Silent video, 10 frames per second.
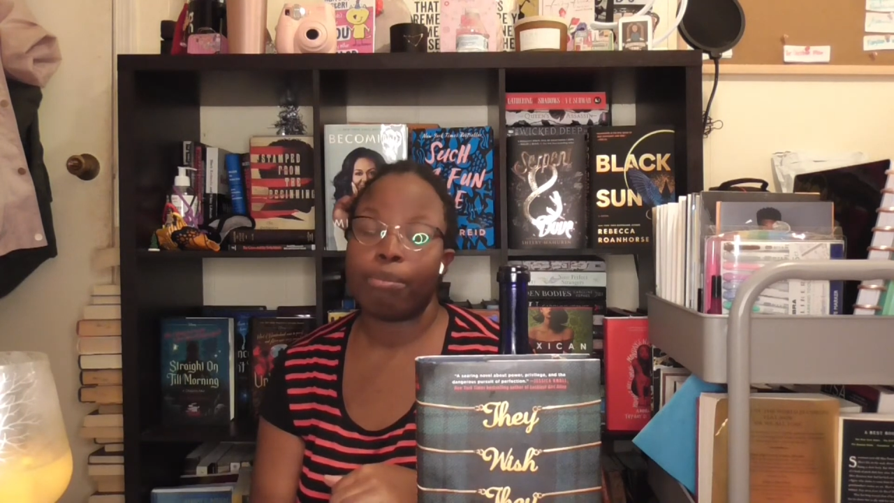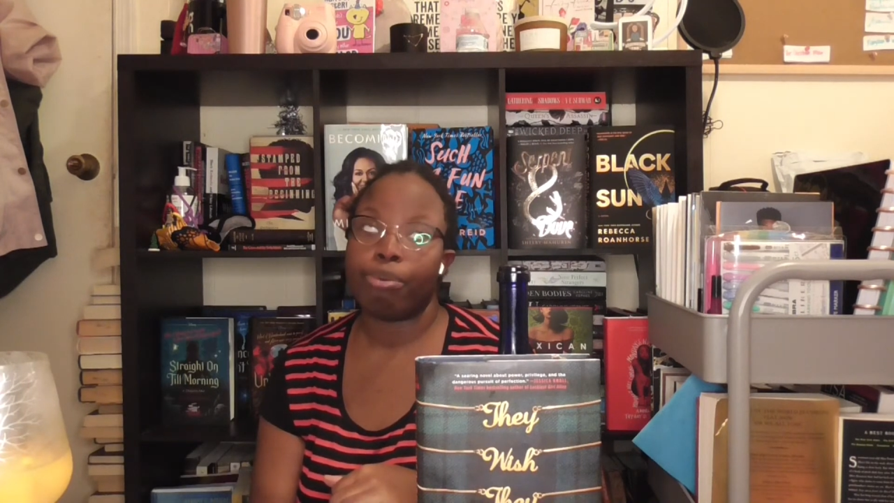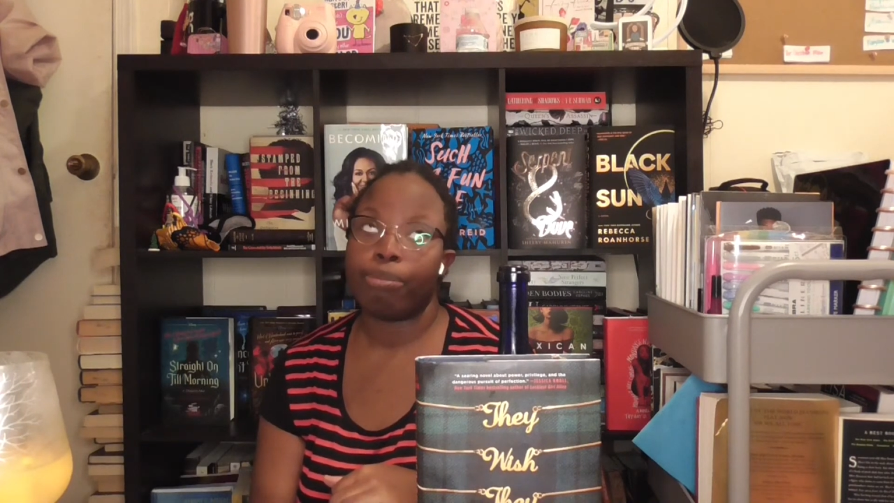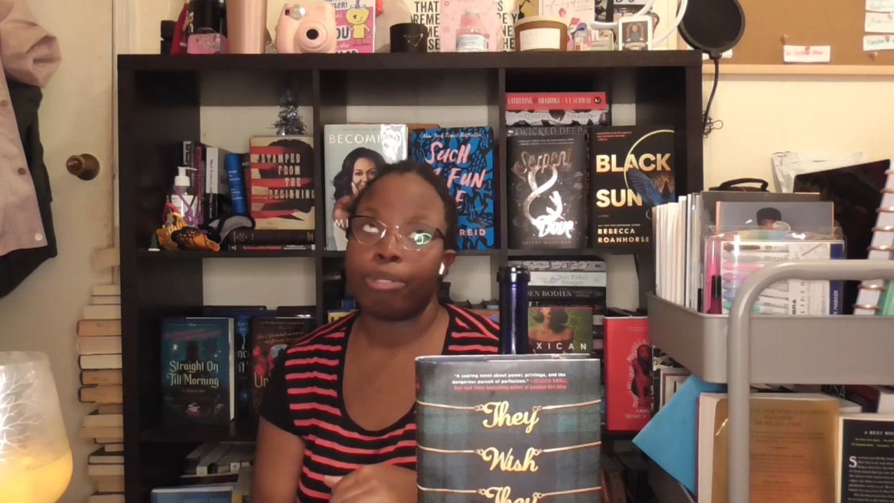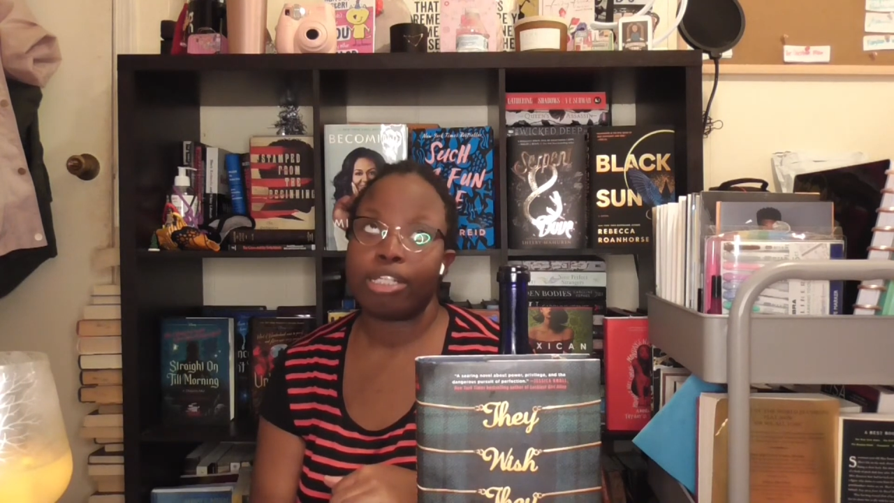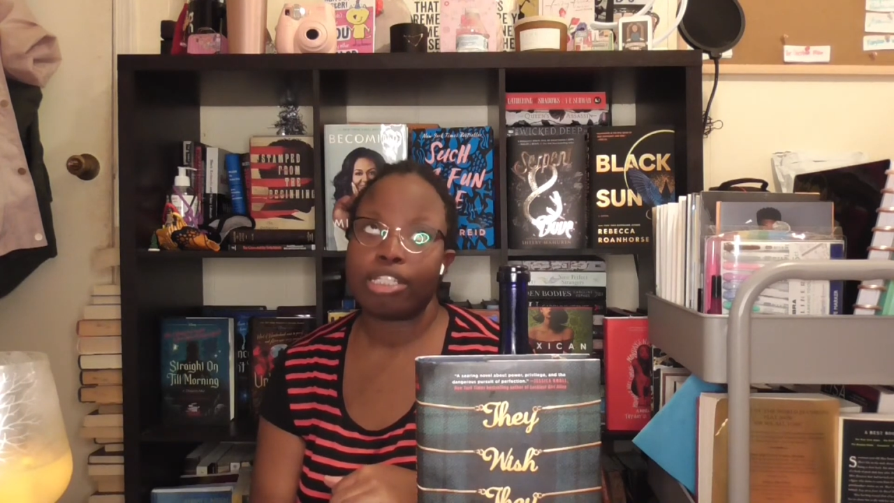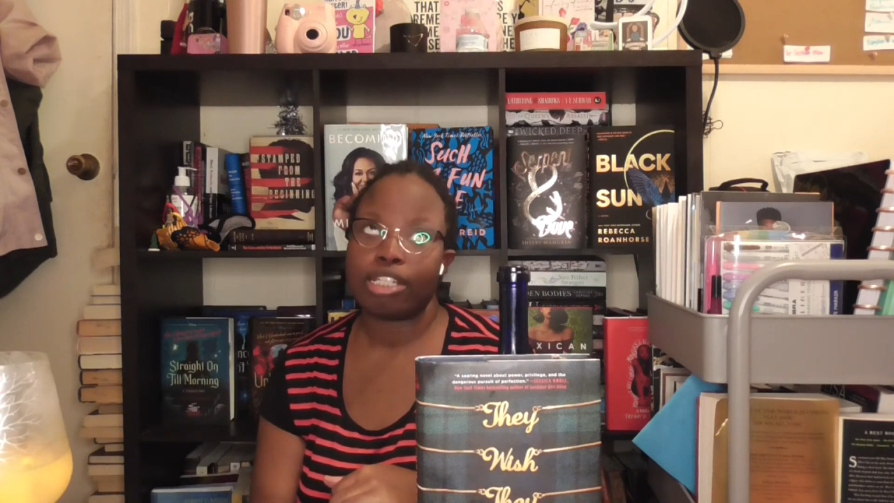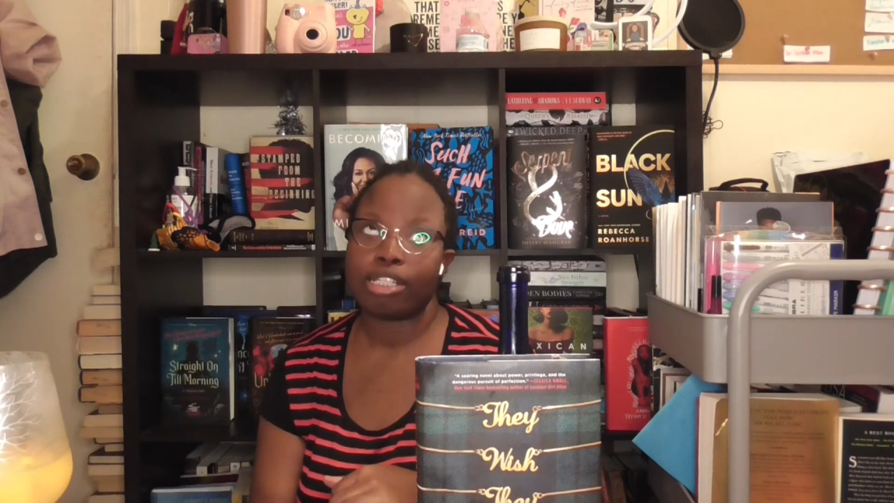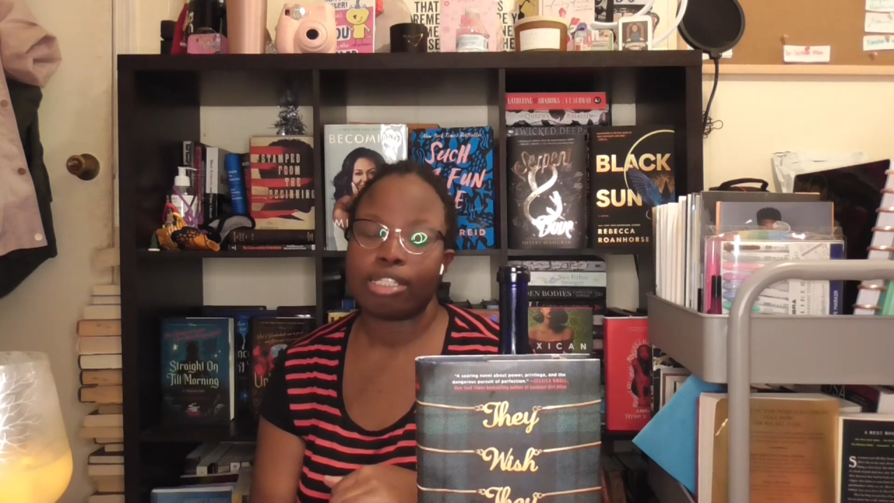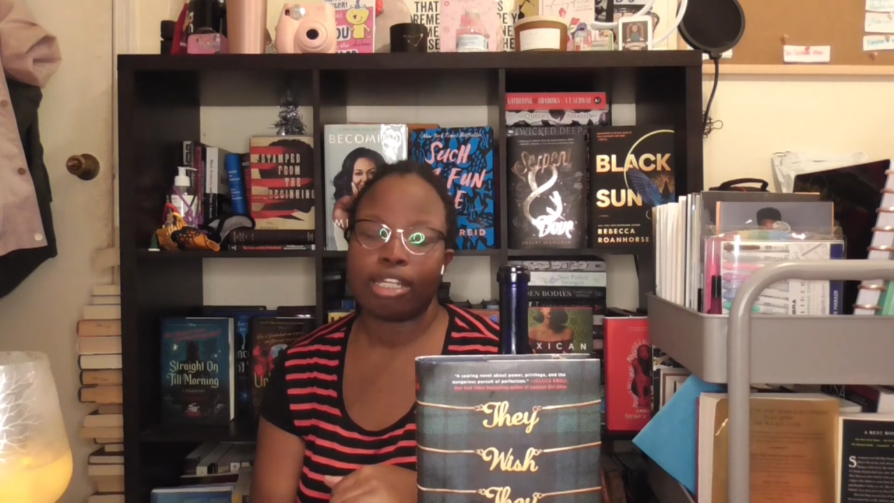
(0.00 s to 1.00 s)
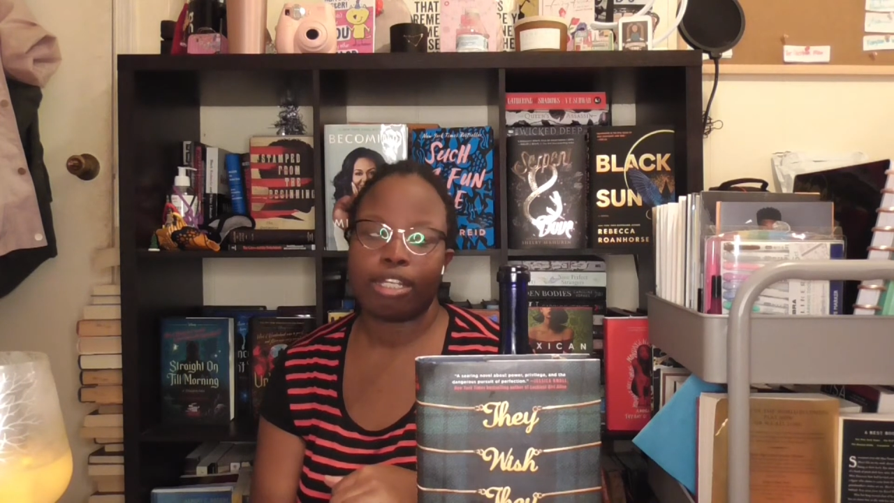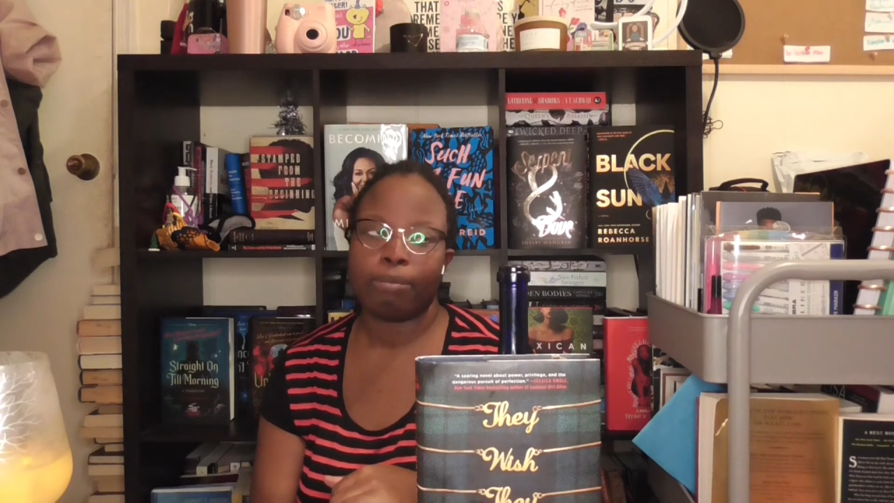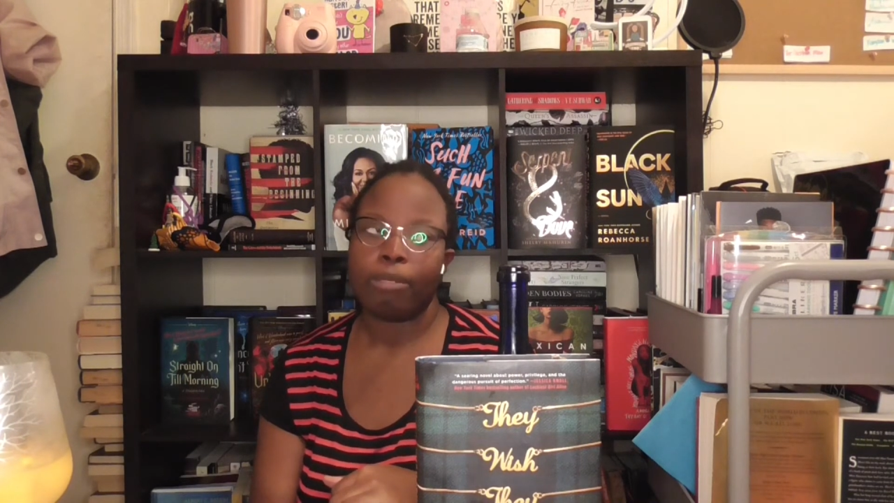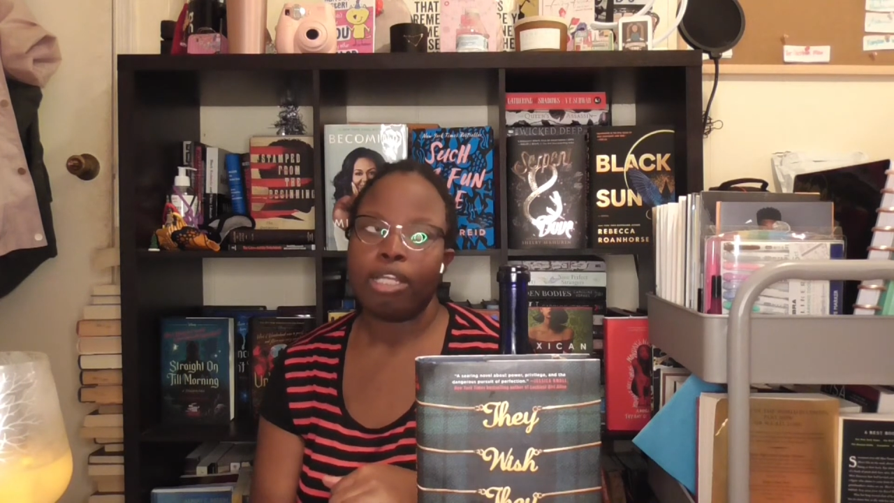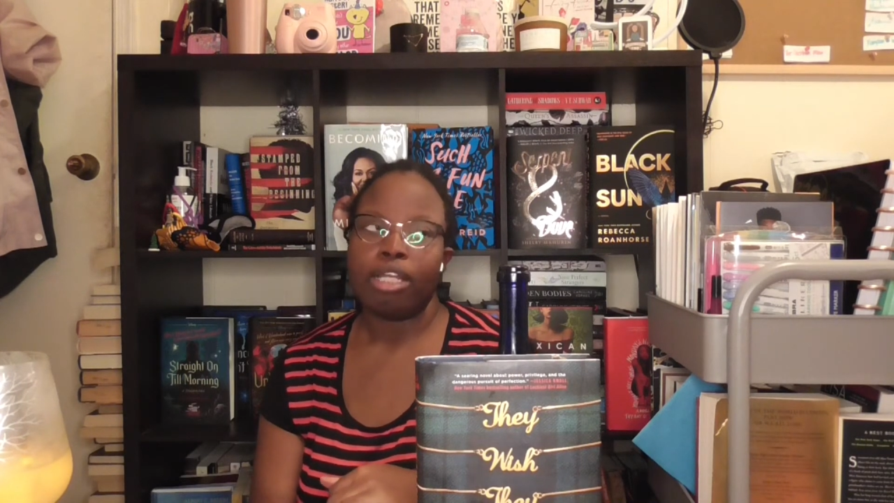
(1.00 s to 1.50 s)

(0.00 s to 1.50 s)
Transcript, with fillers: and put me in such a slump